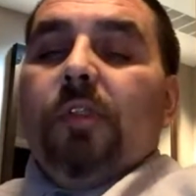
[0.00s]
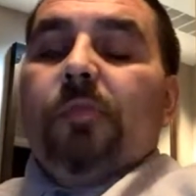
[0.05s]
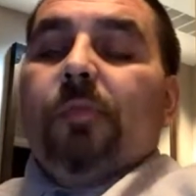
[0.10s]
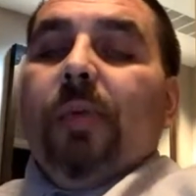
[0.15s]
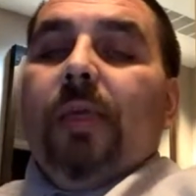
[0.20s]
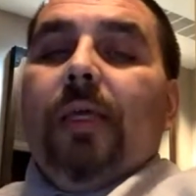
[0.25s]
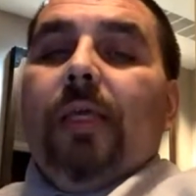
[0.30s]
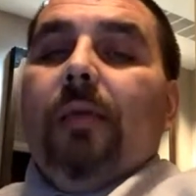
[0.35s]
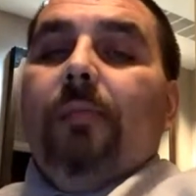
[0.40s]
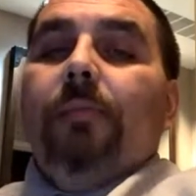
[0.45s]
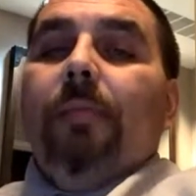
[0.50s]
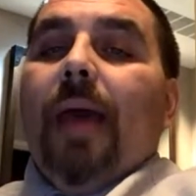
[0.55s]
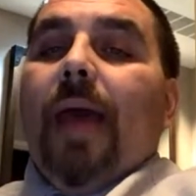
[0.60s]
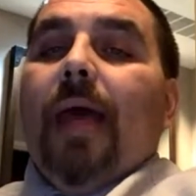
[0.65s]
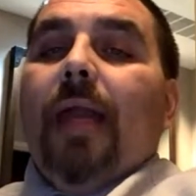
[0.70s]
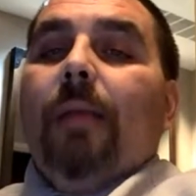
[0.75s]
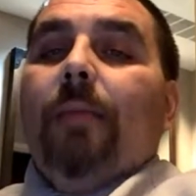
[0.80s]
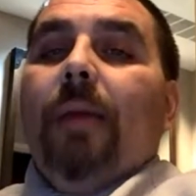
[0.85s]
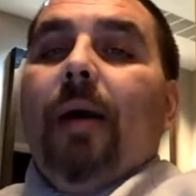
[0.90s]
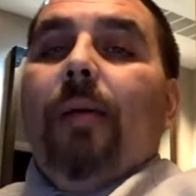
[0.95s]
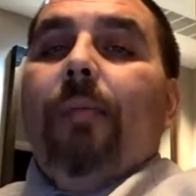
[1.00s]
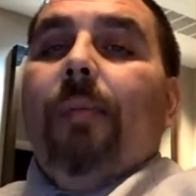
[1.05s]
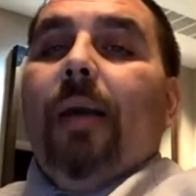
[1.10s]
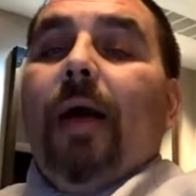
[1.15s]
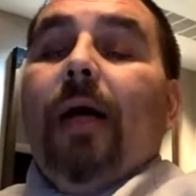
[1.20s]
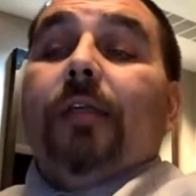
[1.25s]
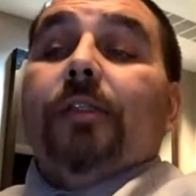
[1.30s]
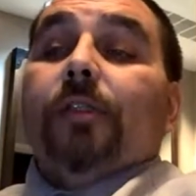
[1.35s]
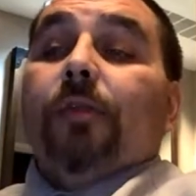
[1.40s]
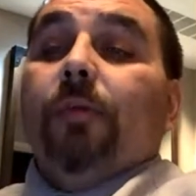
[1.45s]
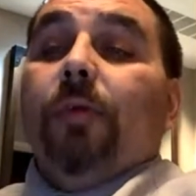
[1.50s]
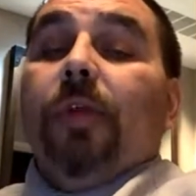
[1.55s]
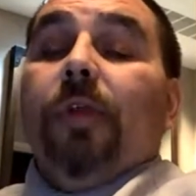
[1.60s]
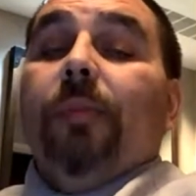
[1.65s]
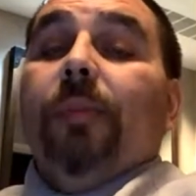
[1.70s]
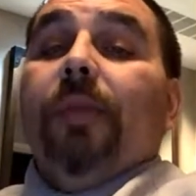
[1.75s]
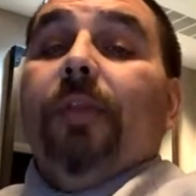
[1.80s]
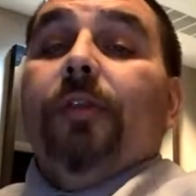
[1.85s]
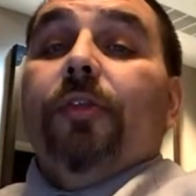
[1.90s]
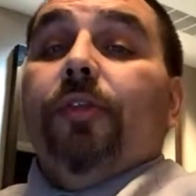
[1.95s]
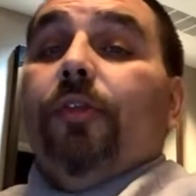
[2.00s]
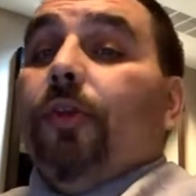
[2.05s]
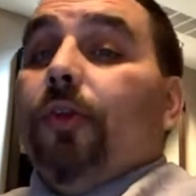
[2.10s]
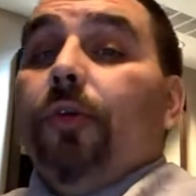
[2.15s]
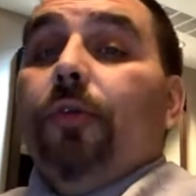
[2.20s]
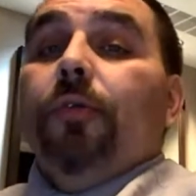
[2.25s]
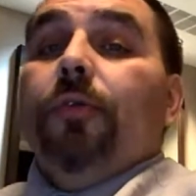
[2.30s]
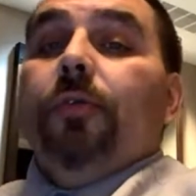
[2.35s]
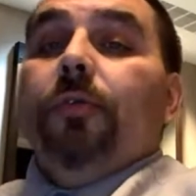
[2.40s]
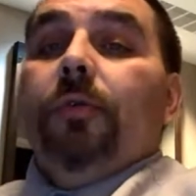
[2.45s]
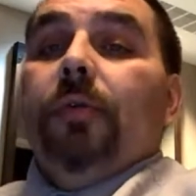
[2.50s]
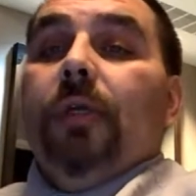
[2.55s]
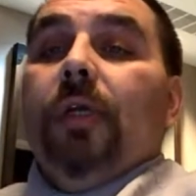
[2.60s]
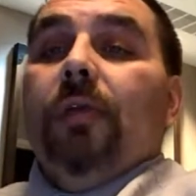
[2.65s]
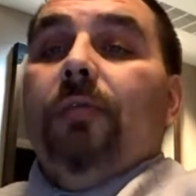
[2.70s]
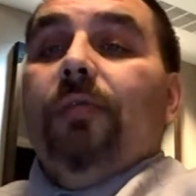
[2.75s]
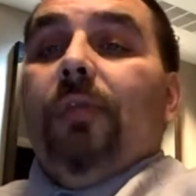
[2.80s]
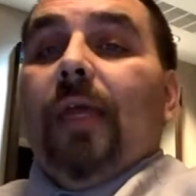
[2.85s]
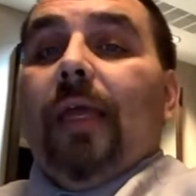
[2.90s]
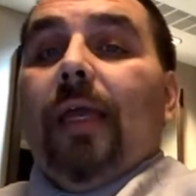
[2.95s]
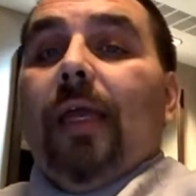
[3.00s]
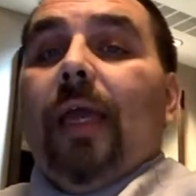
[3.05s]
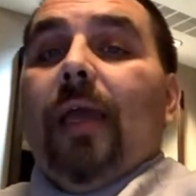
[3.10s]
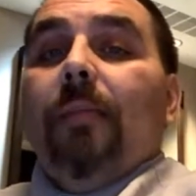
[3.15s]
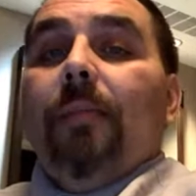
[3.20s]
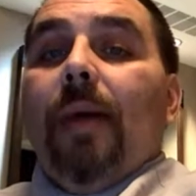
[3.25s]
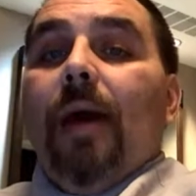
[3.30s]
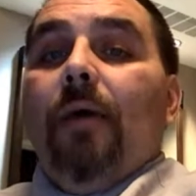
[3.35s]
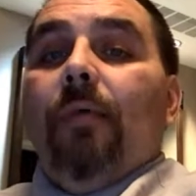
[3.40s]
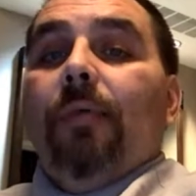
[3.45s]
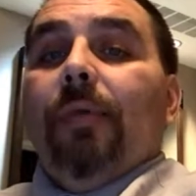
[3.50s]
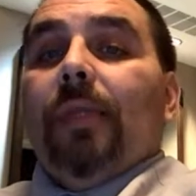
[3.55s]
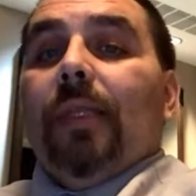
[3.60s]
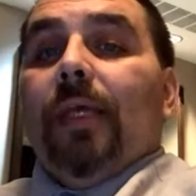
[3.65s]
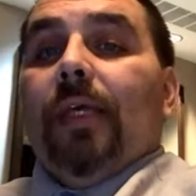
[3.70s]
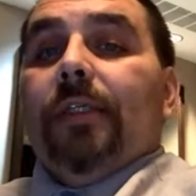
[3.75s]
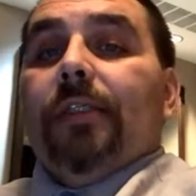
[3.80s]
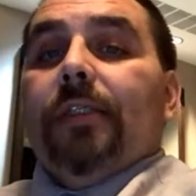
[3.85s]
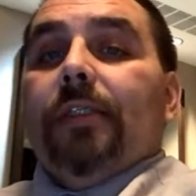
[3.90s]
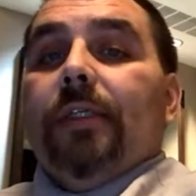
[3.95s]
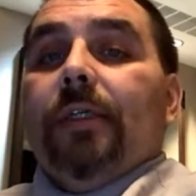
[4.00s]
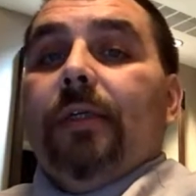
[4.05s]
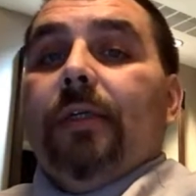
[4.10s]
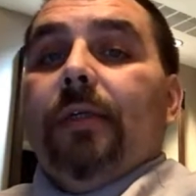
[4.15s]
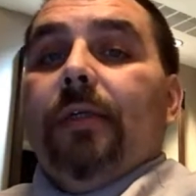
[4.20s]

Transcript: speaking bad about Boxer would have been through if they came out with that shit.